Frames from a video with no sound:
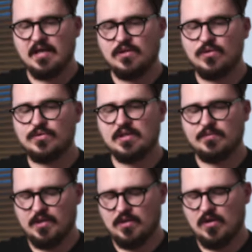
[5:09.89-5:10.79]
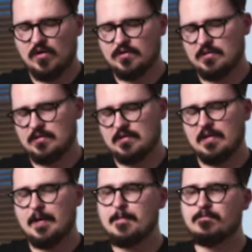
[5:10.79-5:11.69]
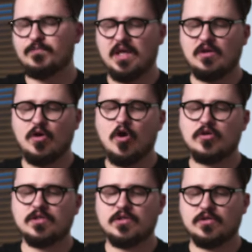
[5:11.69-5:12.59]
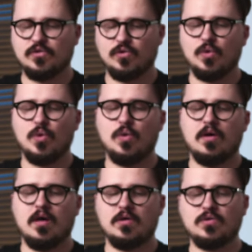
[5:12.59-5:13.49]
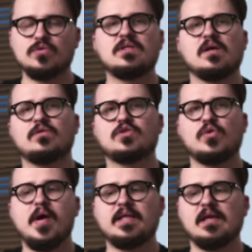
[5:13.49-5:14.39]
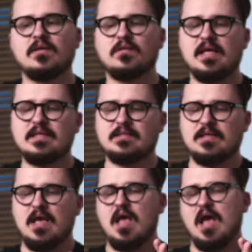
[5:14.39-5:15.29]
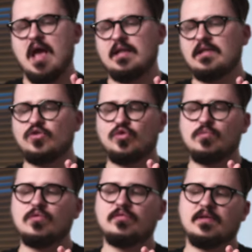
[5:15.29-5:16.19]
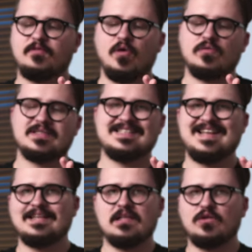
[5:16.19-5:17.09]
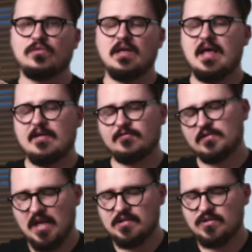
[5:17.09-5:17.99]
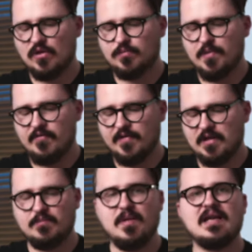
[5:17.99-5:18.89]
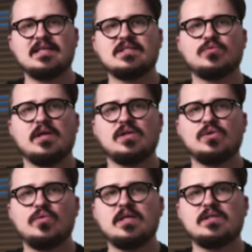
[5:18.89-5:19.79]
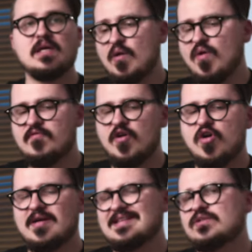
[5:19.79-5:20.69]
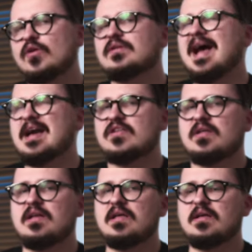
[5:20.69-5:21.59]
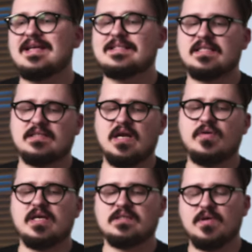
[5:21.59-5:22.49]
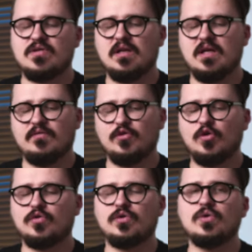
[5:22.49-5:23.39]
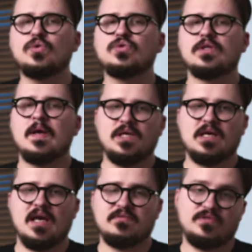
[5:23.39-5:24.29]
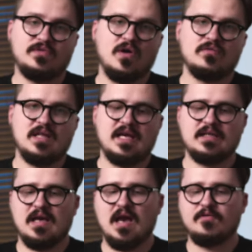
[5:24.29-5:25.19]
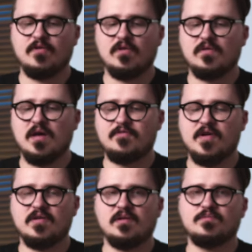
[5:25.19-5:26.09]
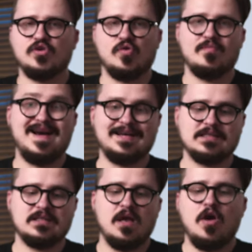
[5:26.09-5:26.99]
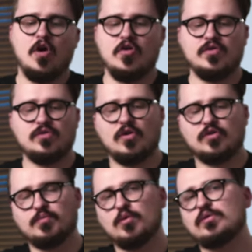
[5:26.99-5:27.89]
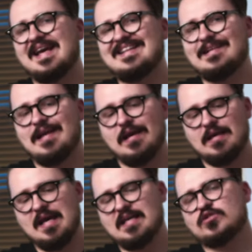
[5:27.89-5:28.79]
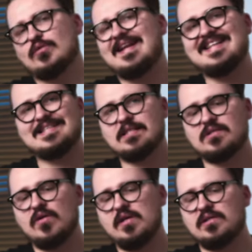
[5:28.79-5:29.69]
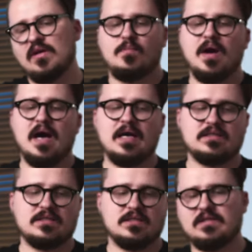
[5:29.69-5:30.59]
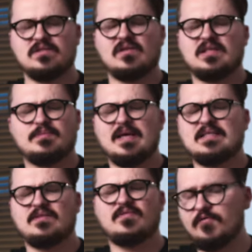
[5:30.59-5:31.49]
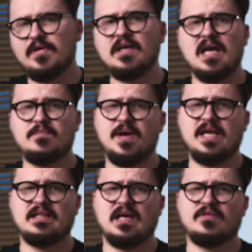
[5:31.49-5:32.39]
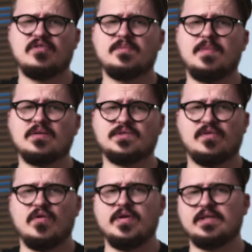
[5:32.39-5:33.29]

I use it because in order to use the ultra-wide angle lens, I need to move the phone slightly to the left, and it's not perfectly balanced when I do it. However, it's not actually necessary, especially if you don't use big heavy phone like the iPhone 13 Pro Max, or you don't put any like extra lenses on it, but it's not expensive. I think I paid like £3 for